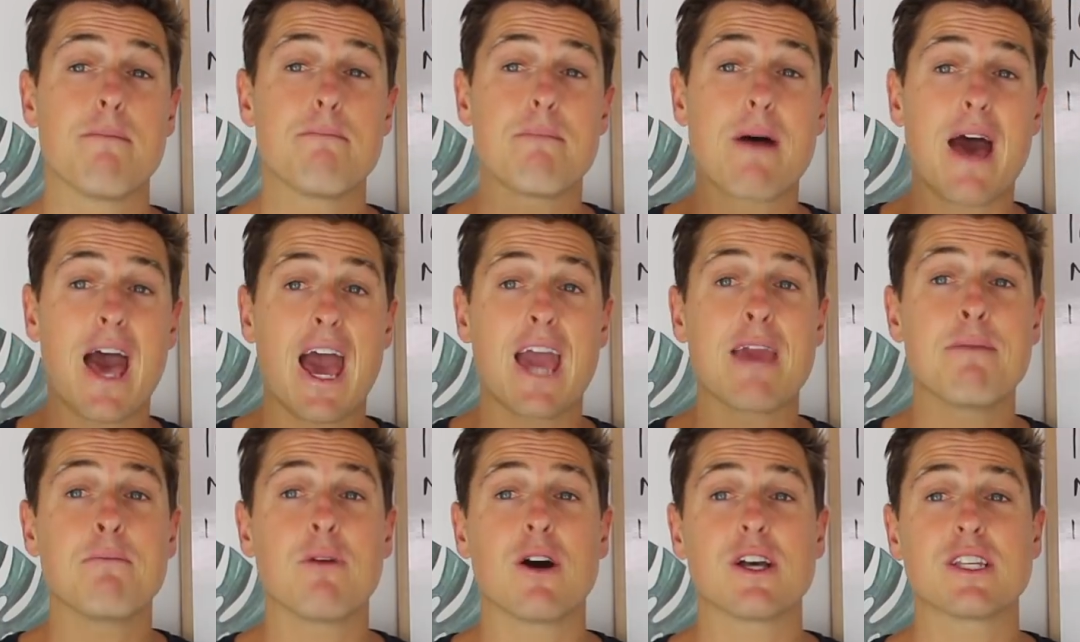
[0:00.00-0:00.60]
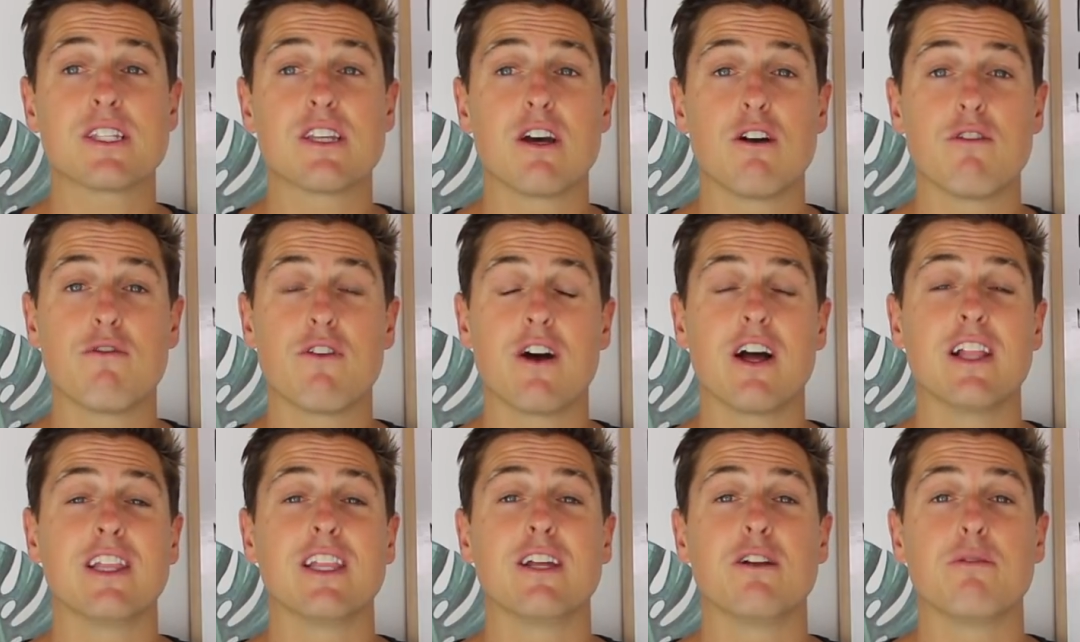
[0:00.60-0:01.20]
pay
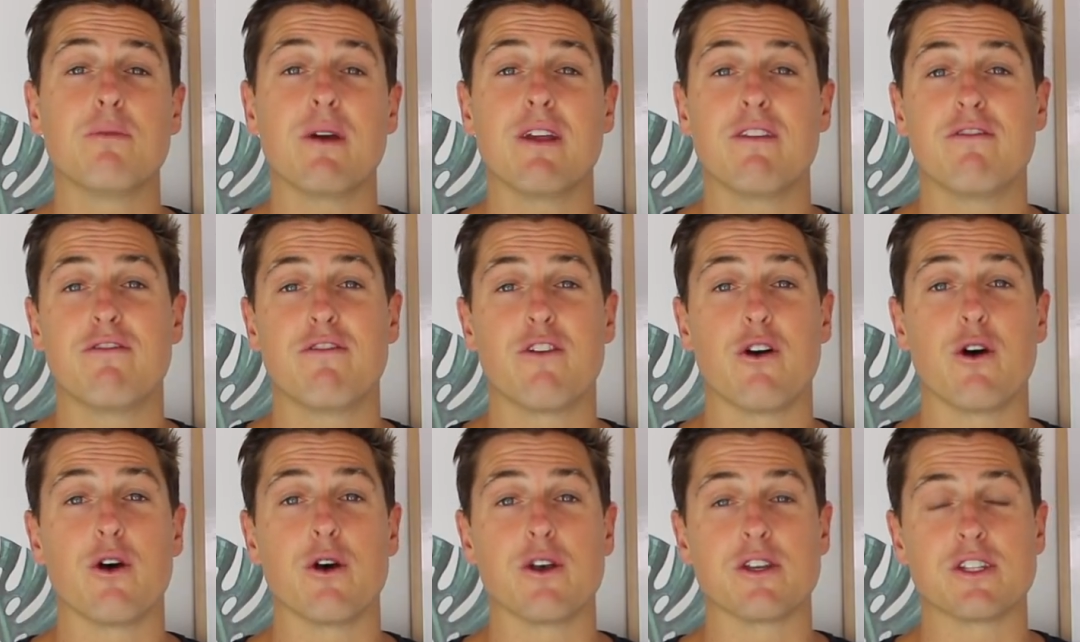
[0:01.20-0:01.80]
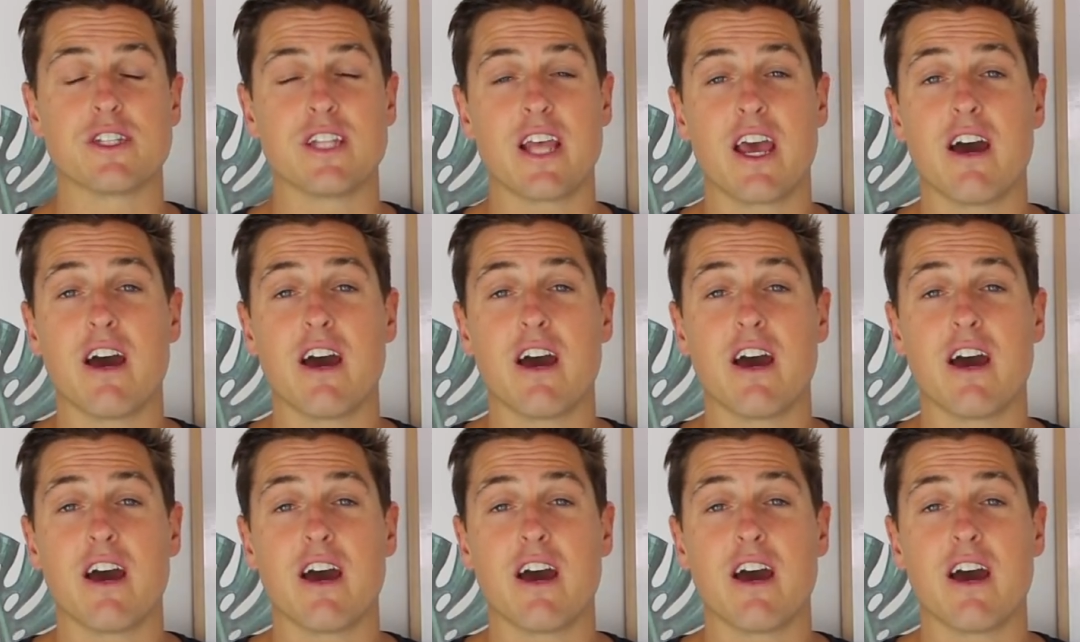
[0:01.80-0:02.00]
myself a little bit first.